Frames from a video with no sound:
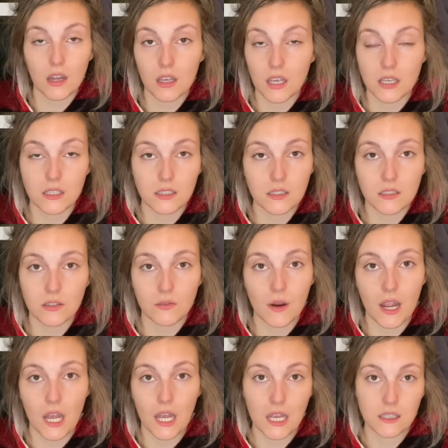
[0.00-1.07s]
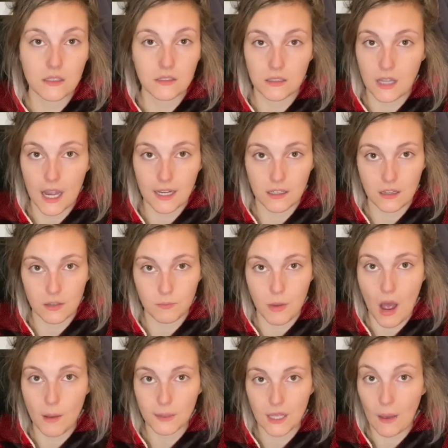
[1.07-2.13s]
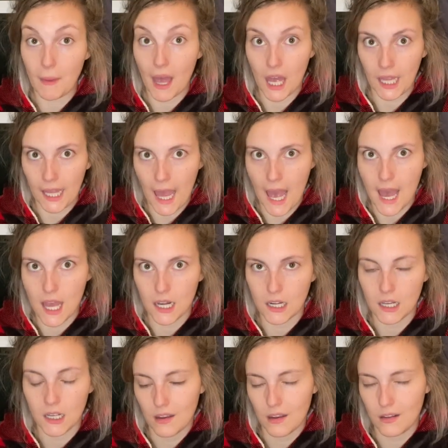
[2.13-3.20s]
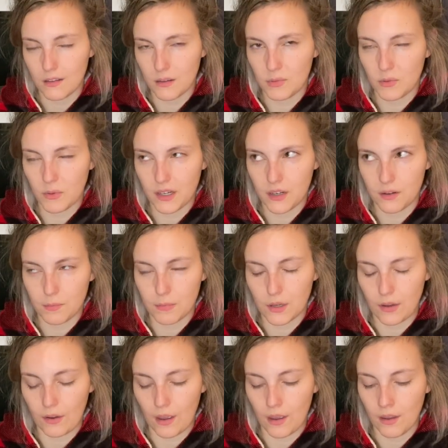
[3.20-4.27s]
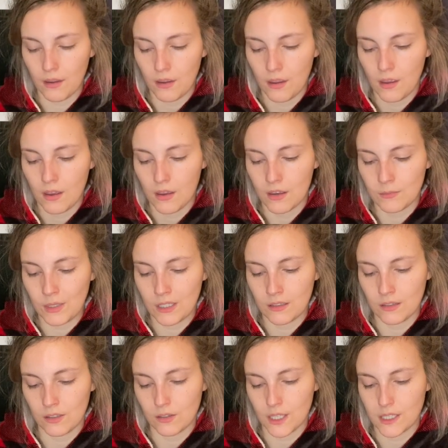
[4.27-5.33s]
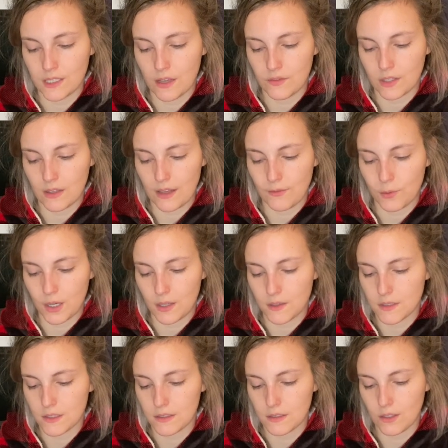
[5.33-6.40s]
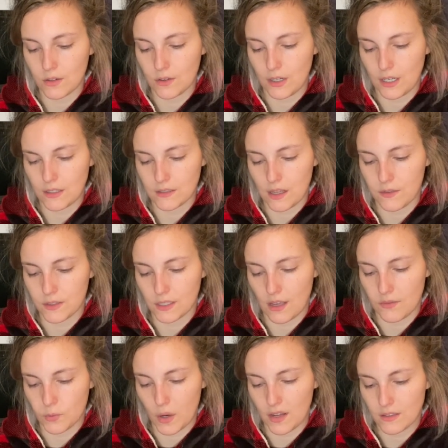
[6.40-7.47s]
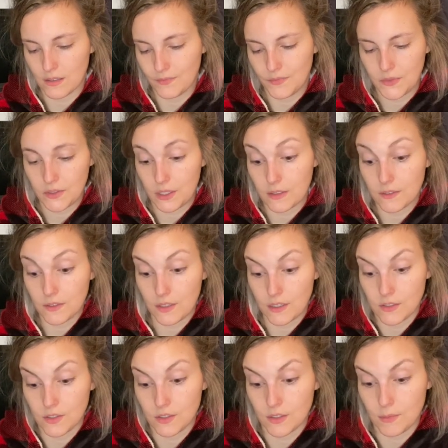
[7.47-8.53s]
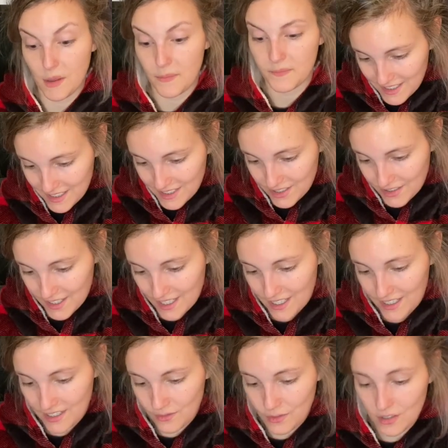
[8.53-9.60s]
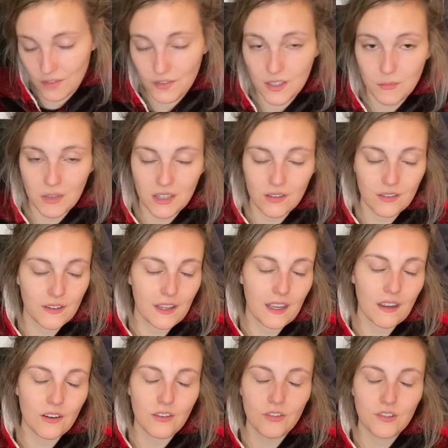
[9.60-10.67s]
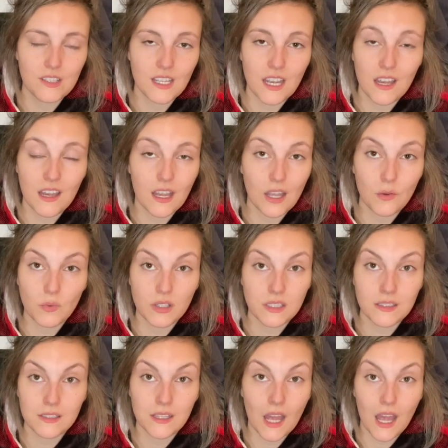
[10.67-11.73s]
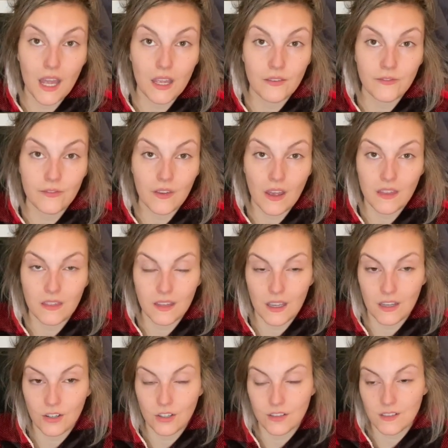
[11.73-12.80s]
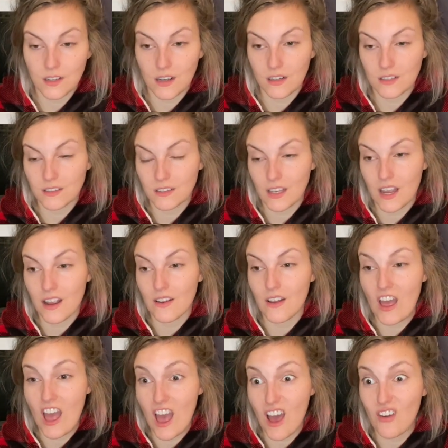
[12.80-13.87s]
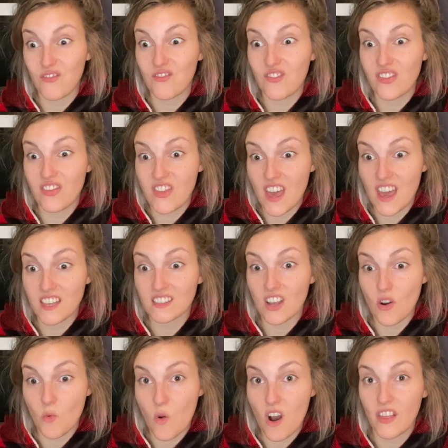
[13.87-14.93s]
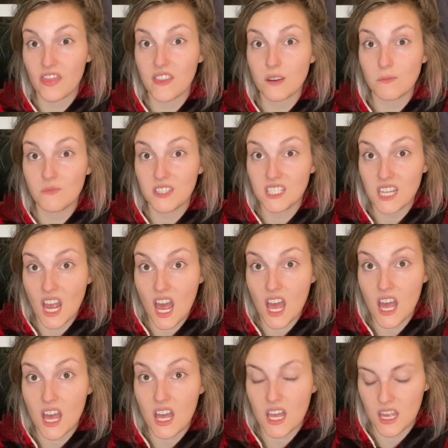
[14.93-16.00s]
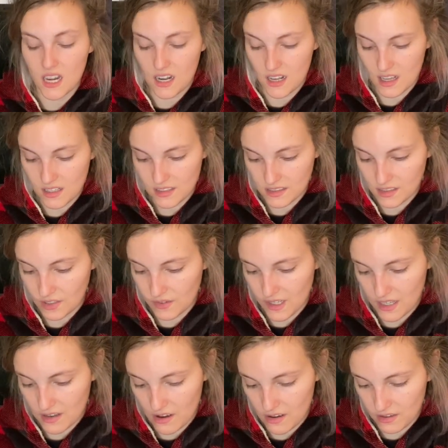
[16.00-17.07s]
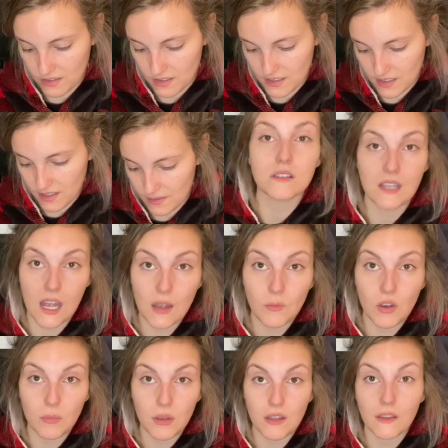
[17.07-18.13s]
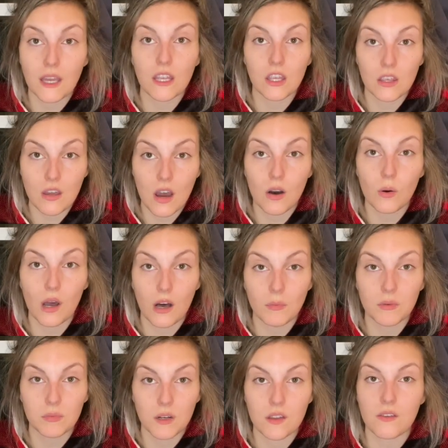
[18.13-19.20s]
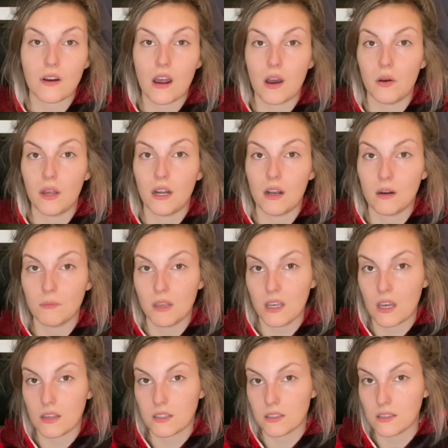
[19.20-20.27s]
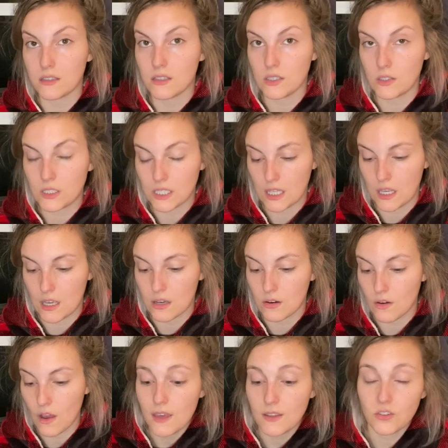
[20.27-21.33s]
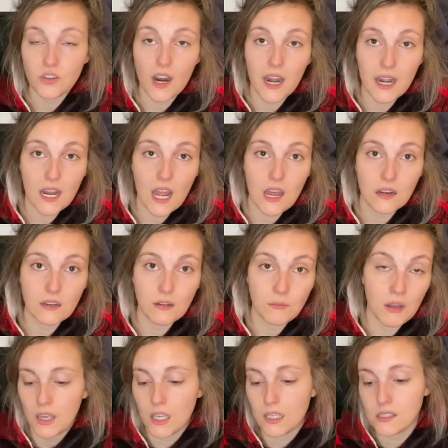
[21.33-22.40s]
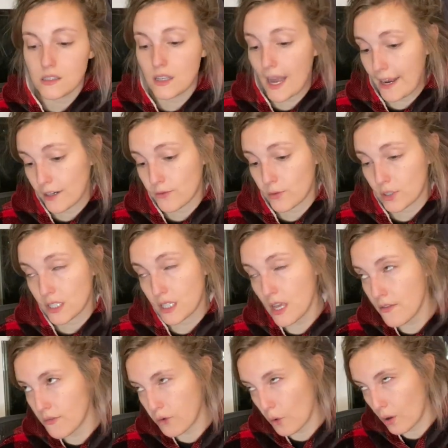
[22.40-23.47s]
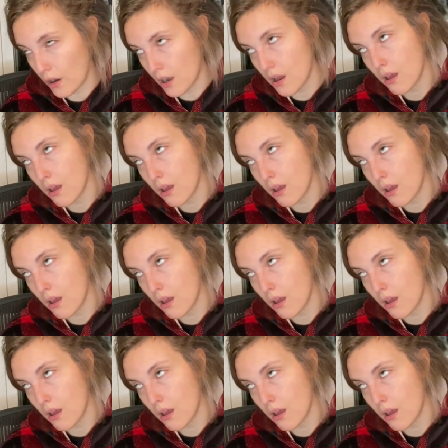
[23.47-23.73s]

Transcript: kisses the ring, and Stalactica pops up again. A little bit weird, but okay. I mean, you only saved your life once. You don't need to save his life twice. That's, that's just me. So then Rodolphe and Amina are like, oh yay, we're safe. And then Herzog is like, F this, I want them dead. And so he calls up Zamiel being like, yo, help a brother out and help me get this dude to you. They try to get him in act four, scene four.